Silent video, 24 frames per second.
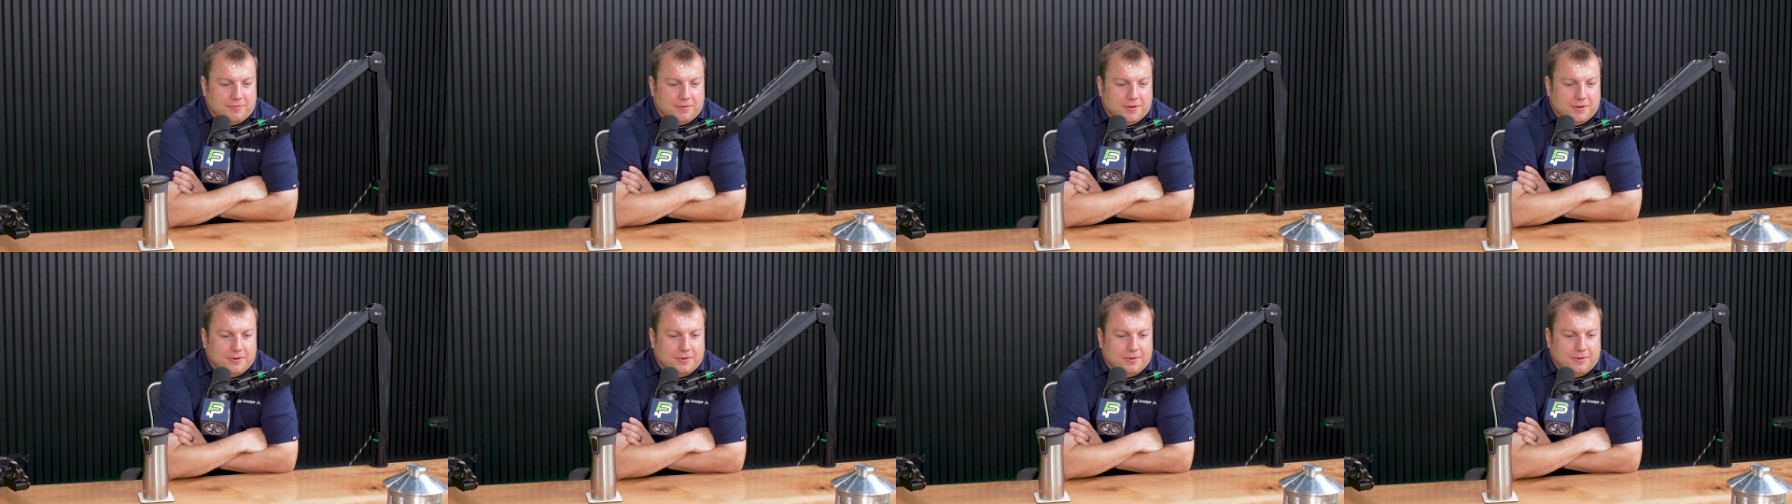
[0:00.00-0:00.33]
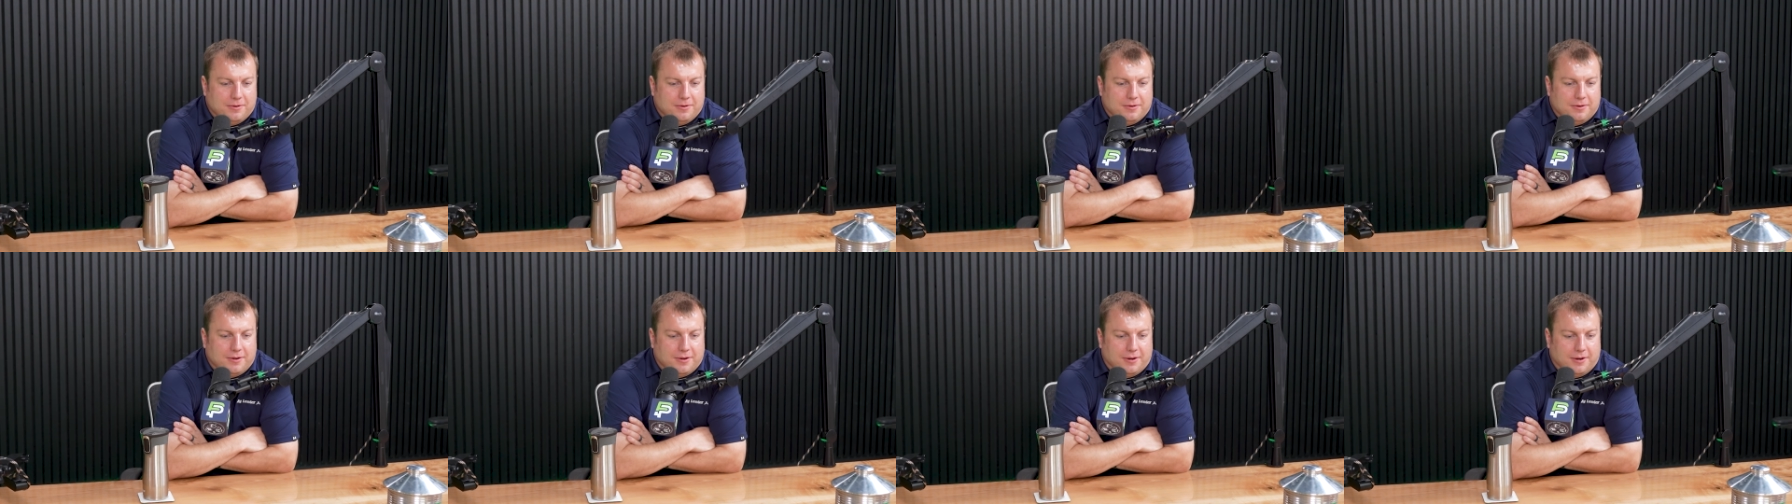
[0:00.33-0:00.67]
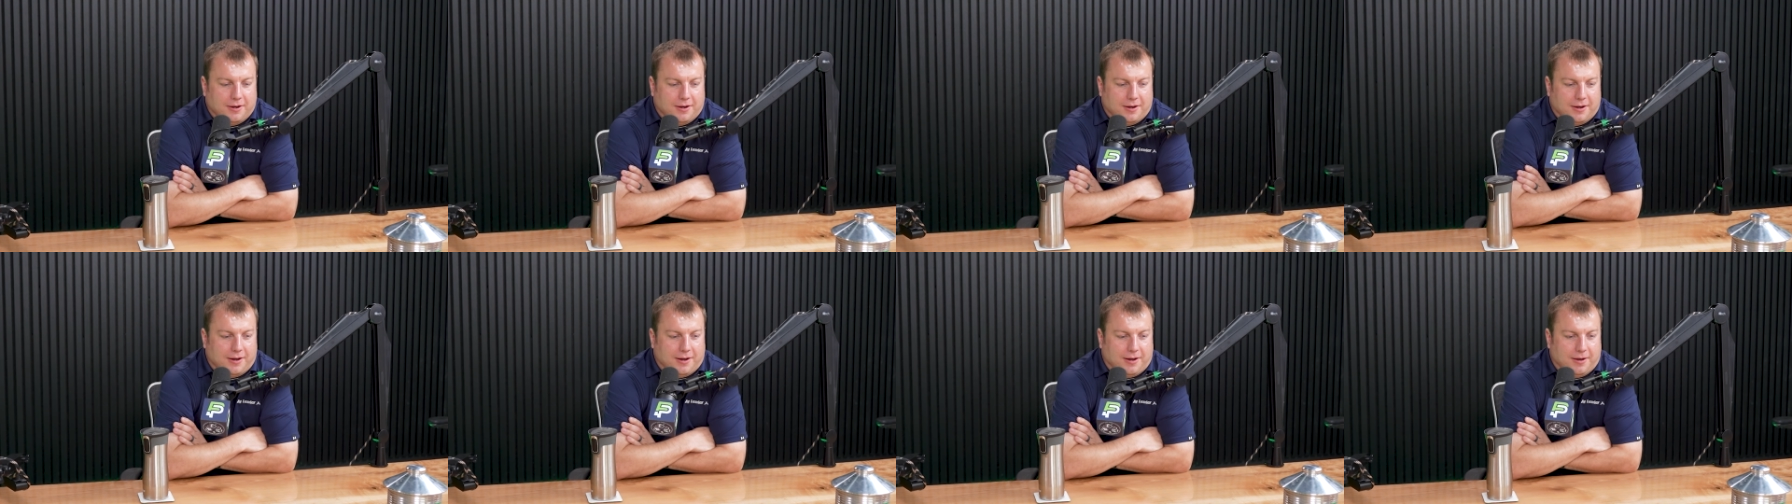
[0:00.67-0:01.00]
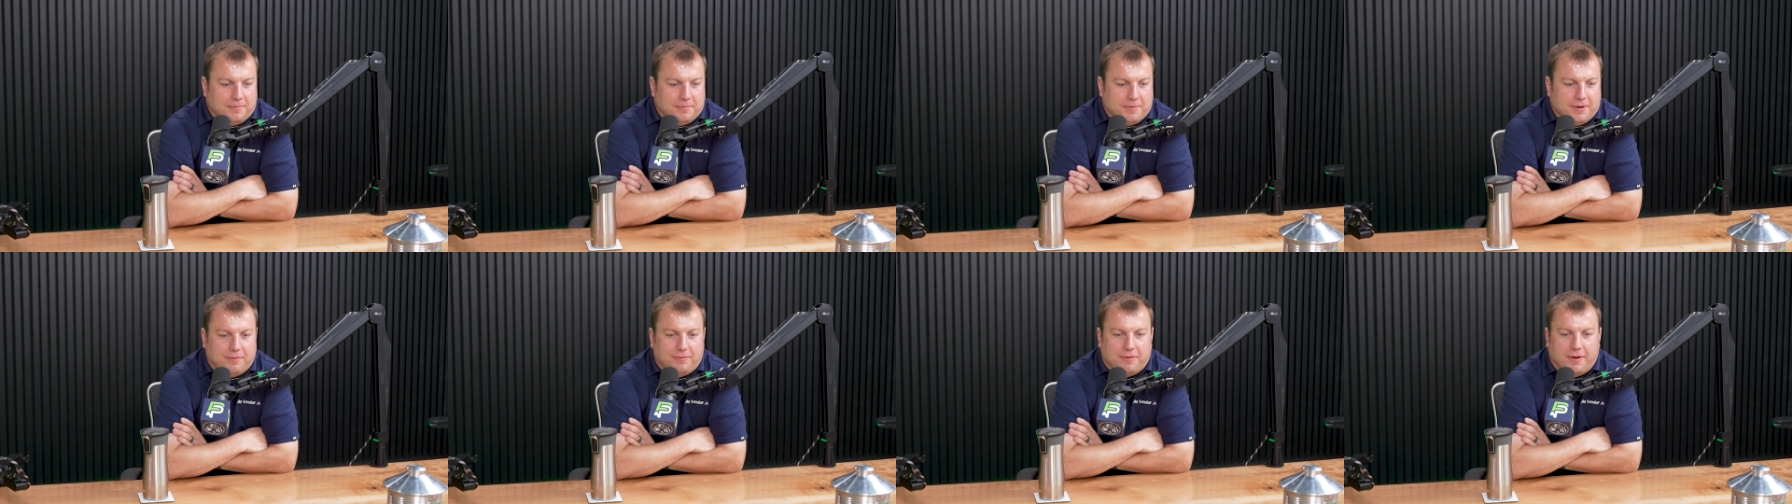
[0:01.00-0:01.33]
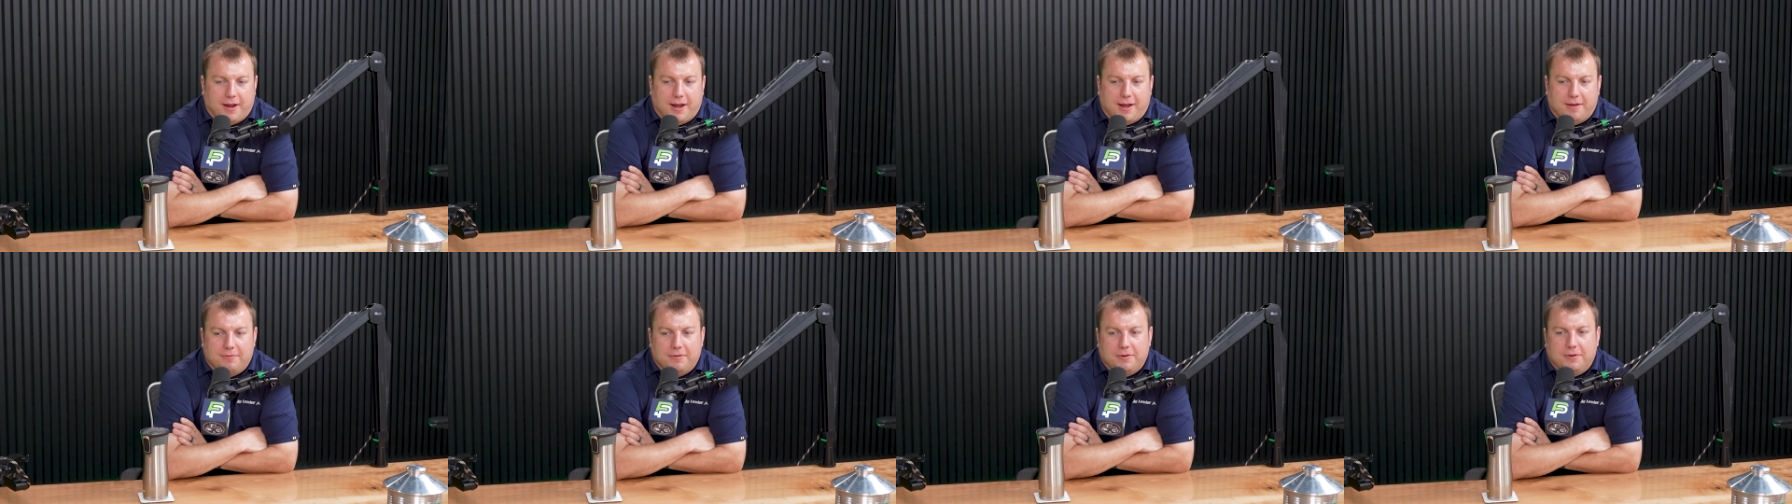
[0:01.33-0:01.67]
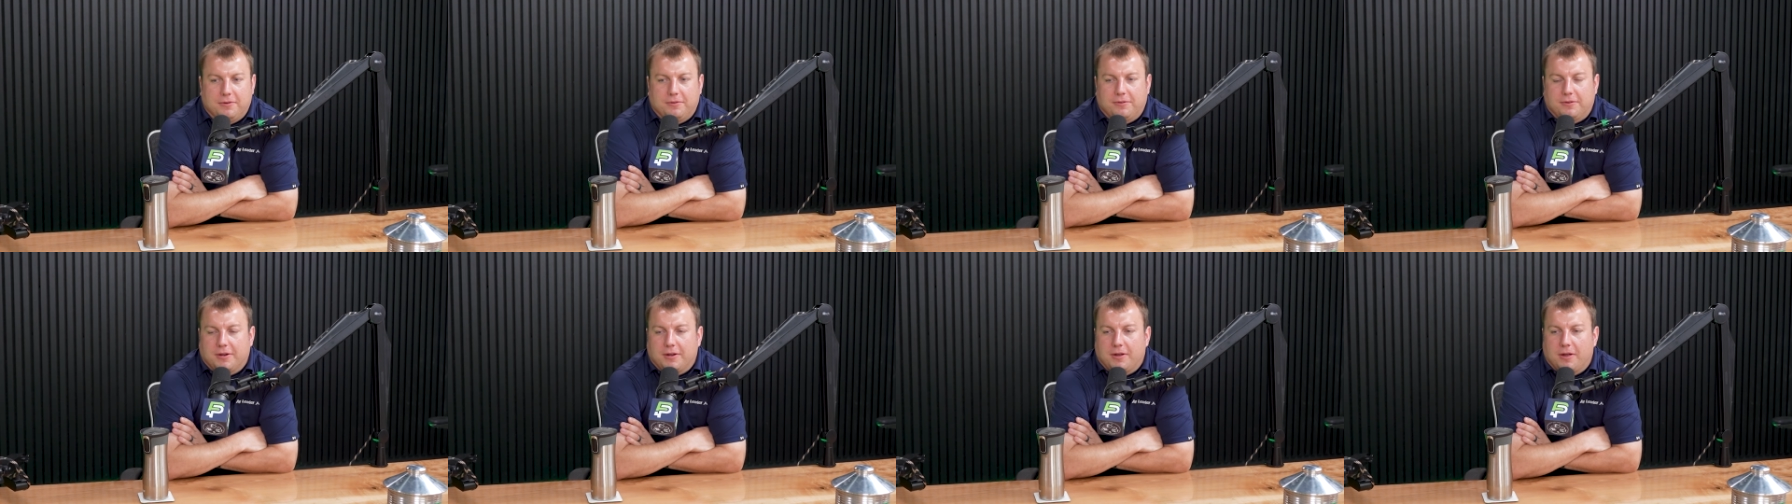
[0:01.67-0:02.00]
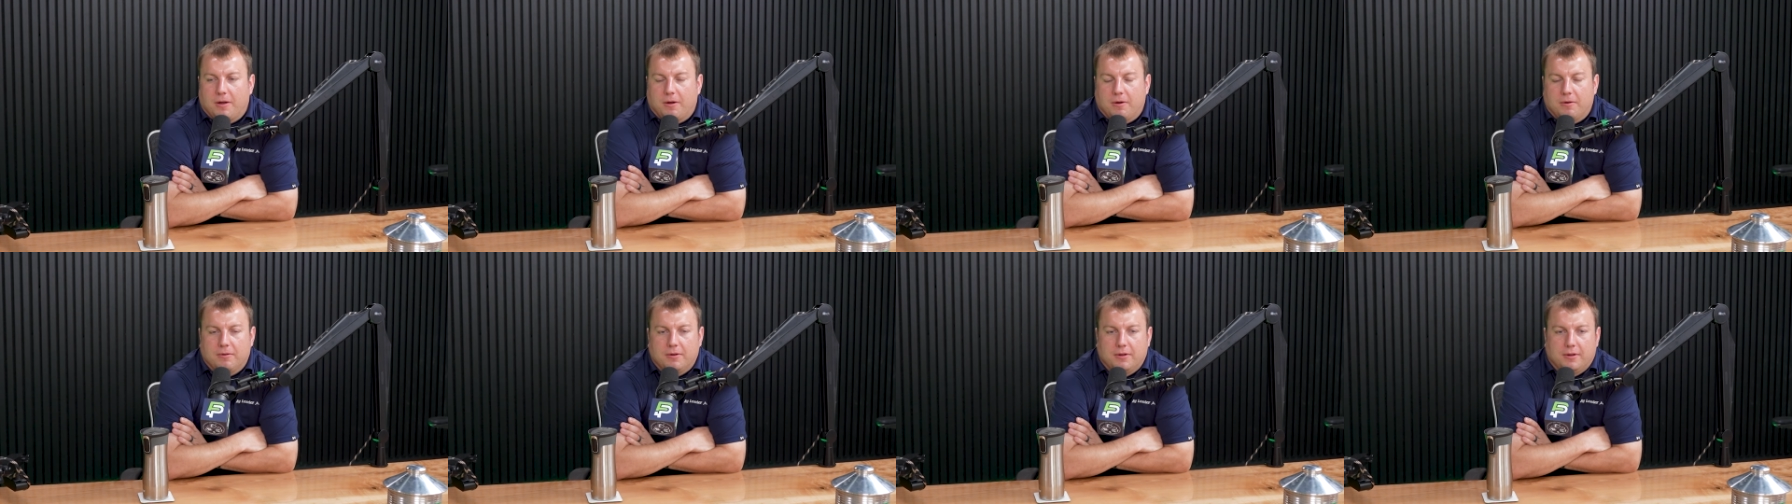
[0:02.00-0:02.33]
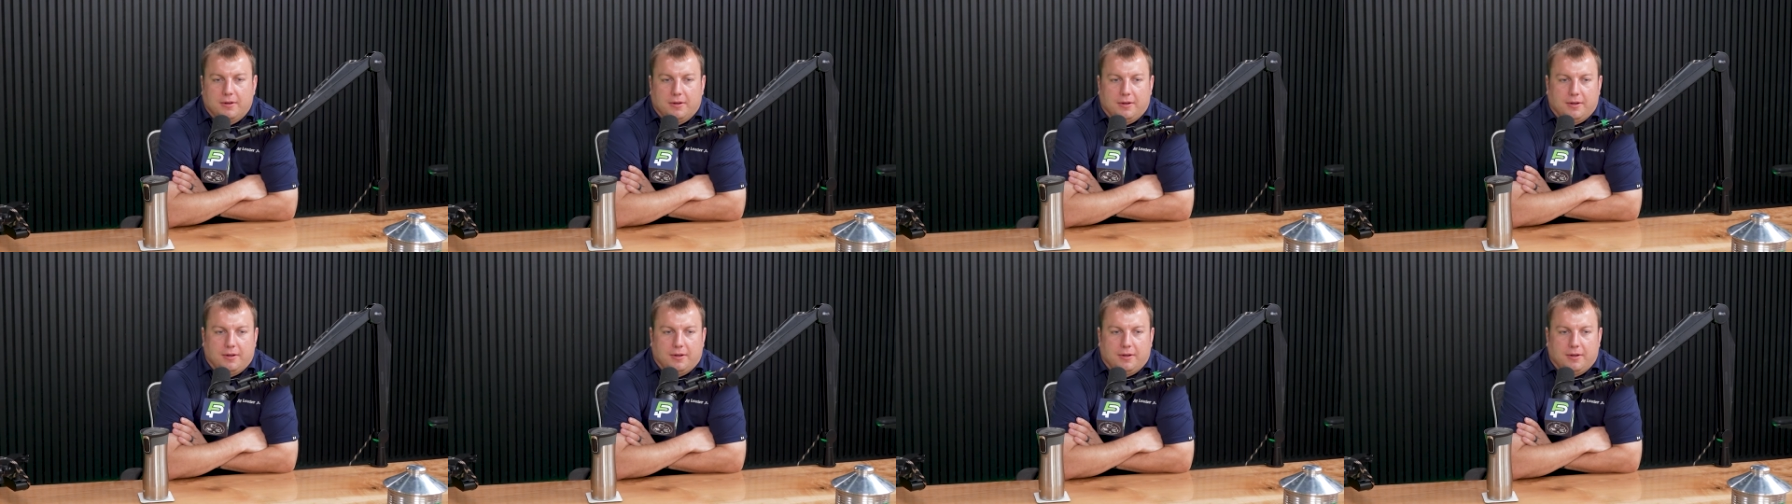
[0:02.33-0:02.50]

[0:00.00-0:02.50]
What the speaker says: few different avenues to go.